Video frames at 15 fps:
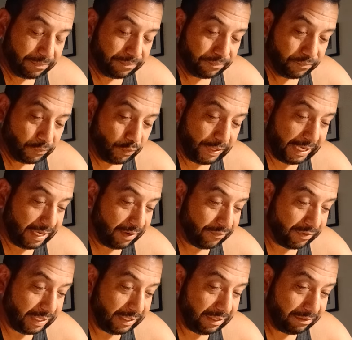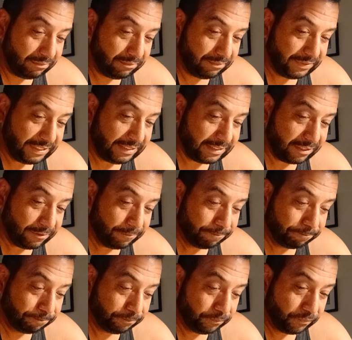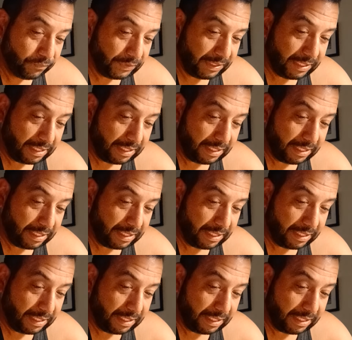winning every season, and